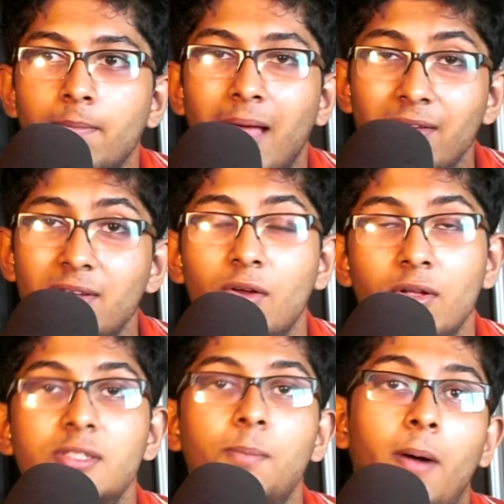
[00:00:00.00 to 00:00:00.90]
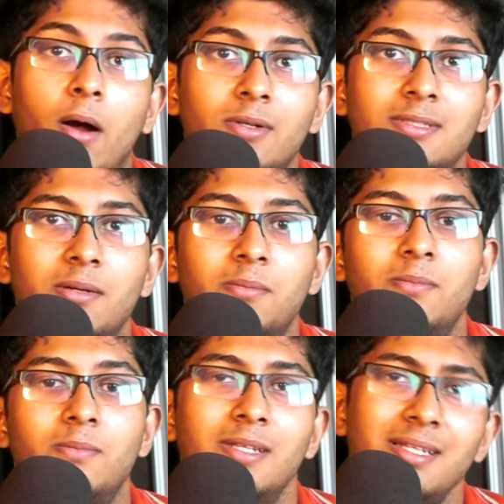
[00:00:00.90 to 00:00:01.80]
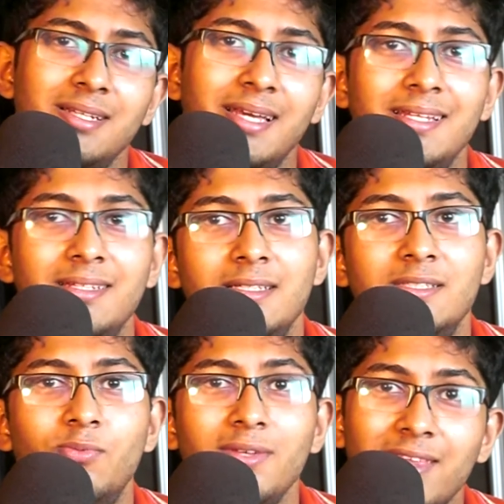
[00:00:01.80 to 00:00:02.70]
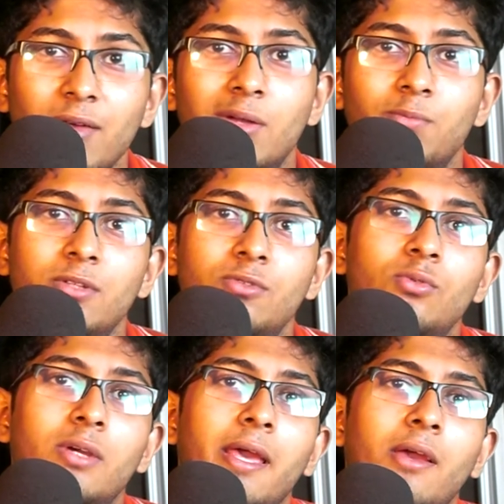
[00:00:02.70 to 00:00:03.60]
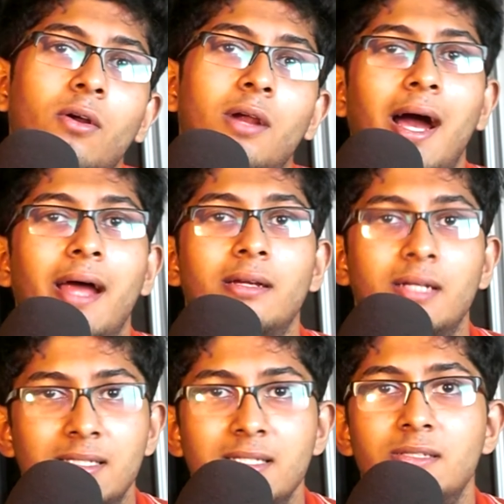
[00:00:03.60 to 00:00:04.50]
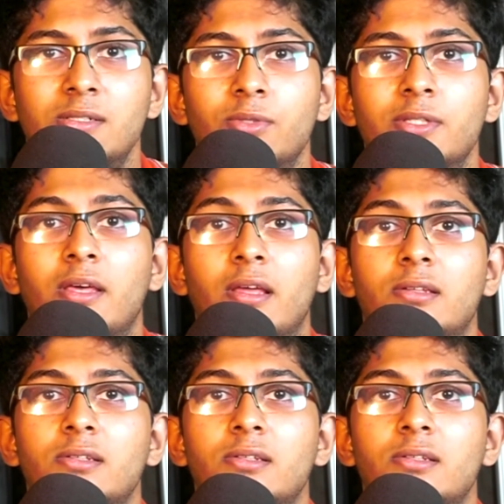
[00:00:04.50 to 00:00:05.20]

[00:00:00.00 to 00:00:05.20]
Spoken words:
And you can also power some little LEDs with a 1.2K or higher resistor with it.